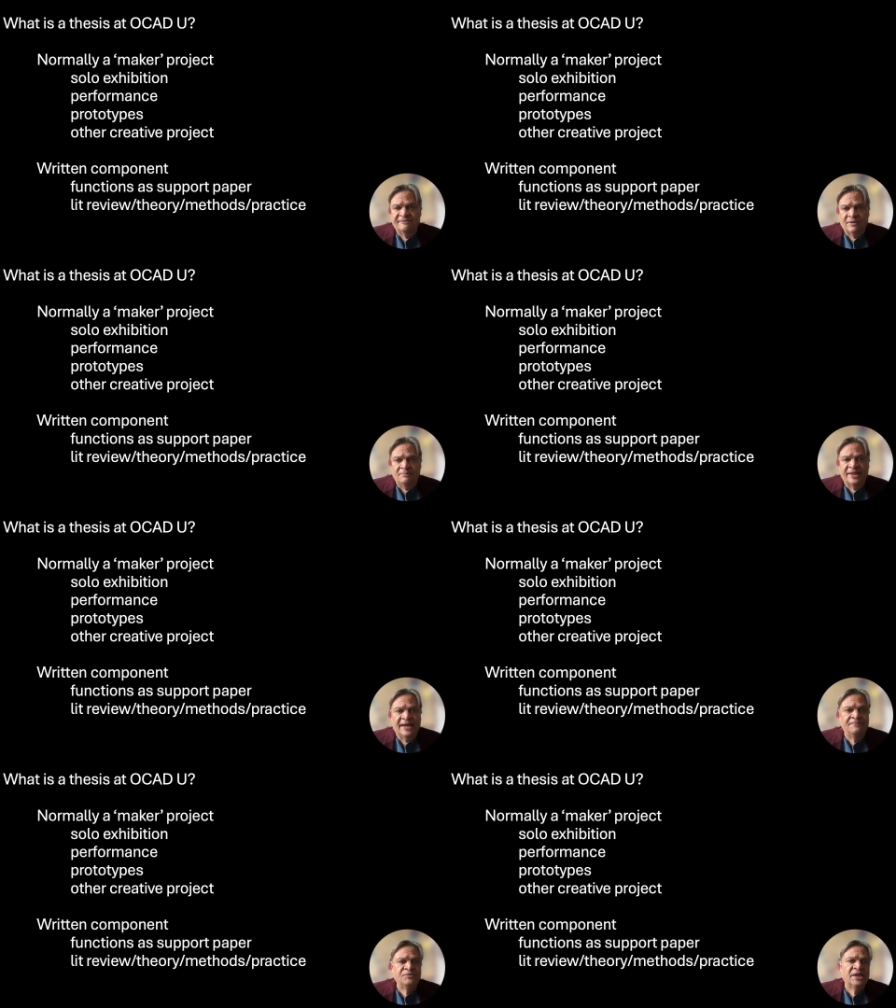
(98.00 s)
from
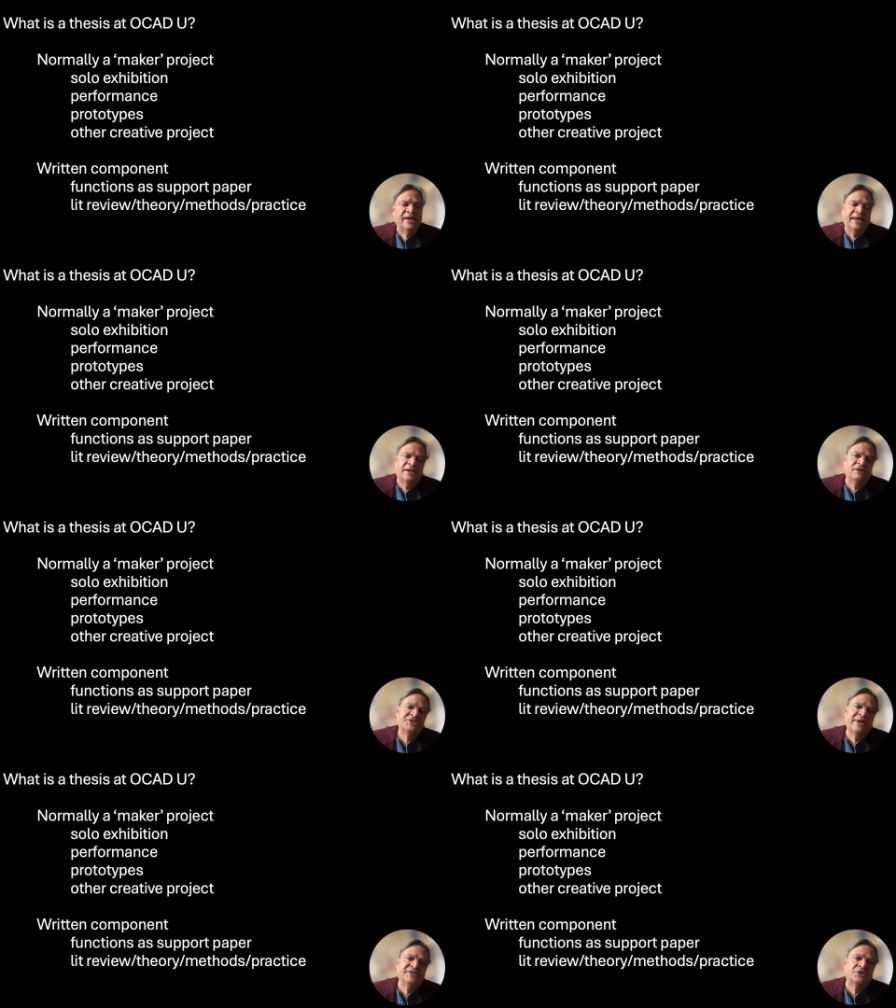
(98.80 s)
that. It
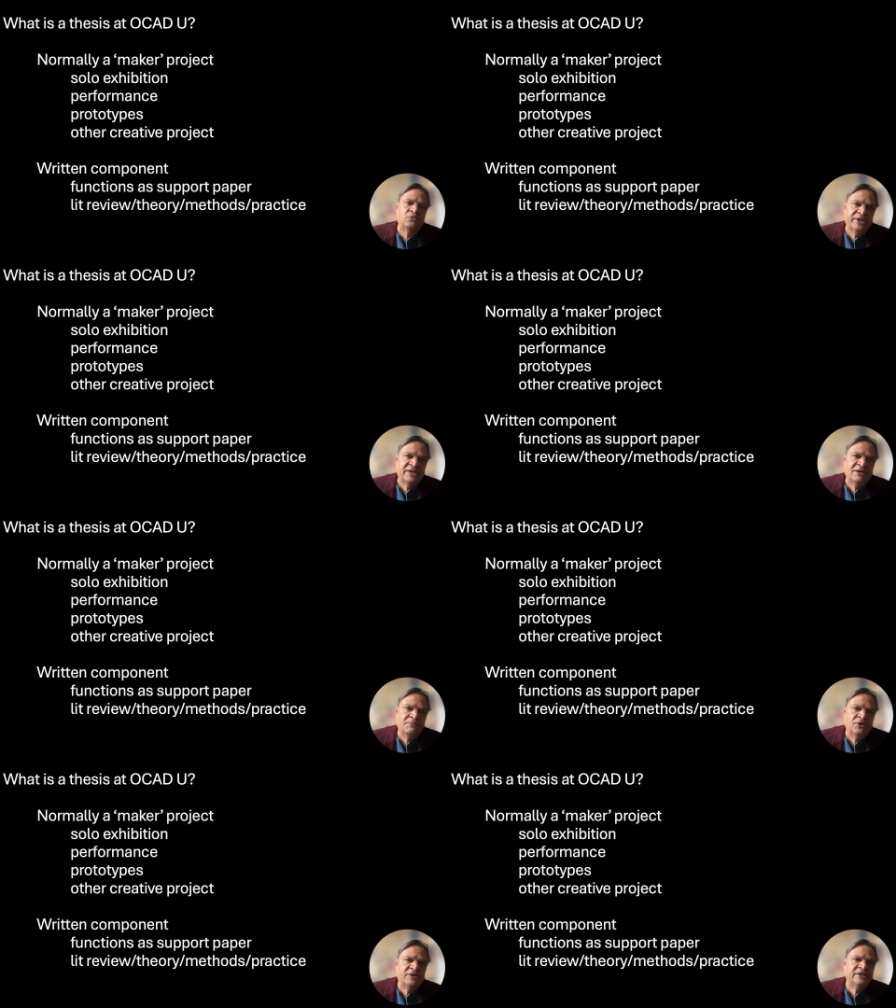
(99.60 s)
also has a written
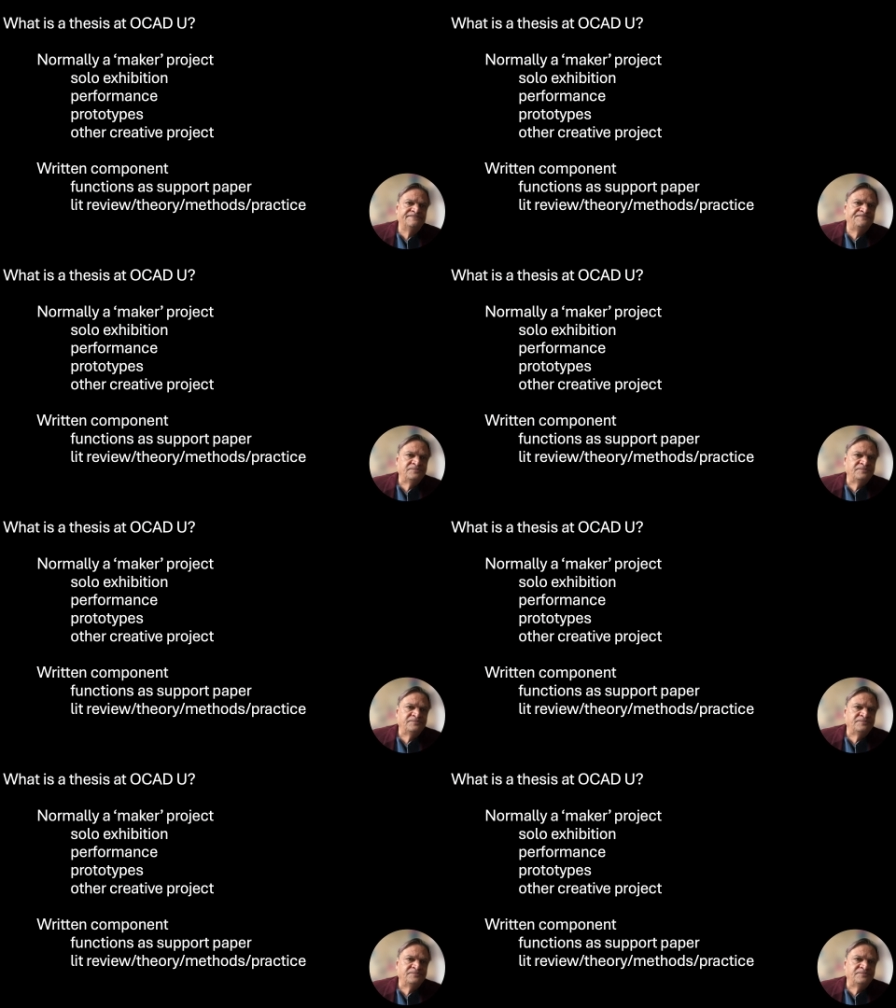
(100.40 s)
component